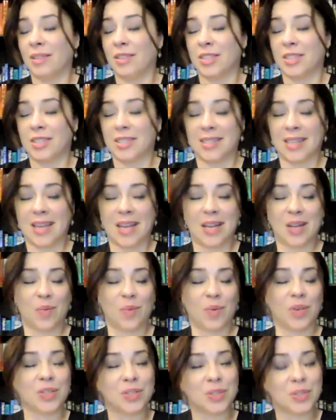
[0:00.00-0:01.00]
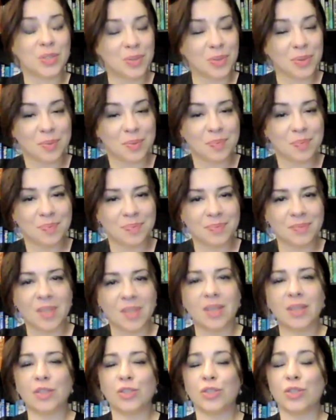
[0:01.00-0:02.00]
just saying what you do?
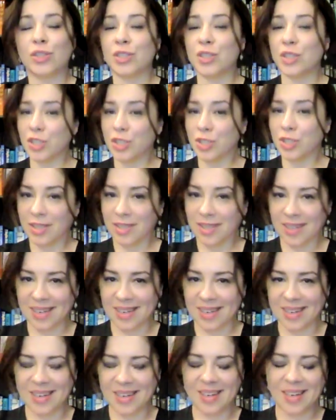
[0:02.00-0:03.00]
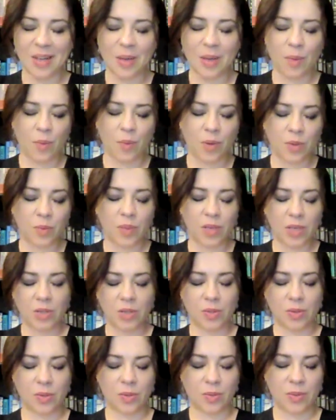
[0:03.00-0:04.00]
Traditionally, what we
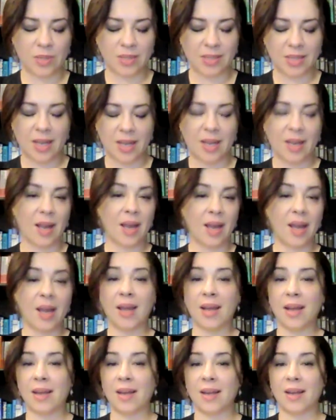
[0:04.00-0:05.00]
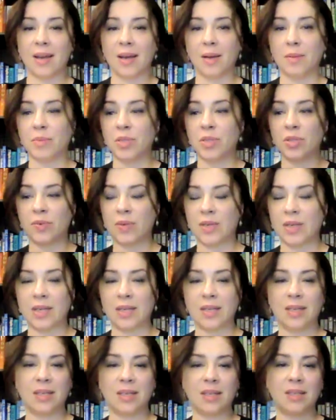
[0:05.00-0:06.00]
do is say, "Hey, I'm
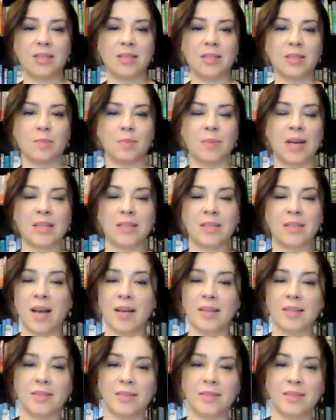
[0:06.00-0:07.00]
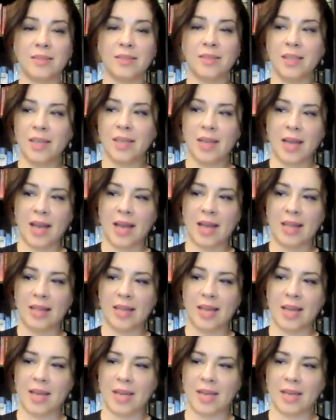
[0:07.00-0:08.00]
Shireen, this is my title." And
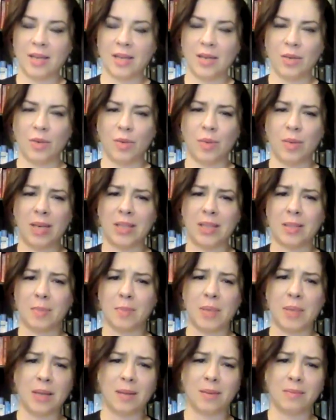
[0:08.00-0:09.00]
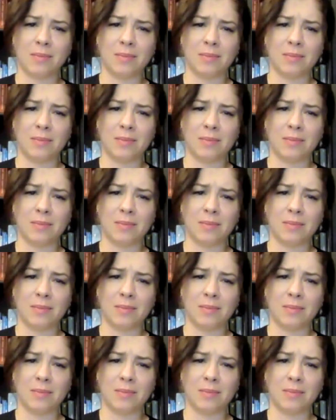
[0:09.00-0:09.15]
then normally it's a big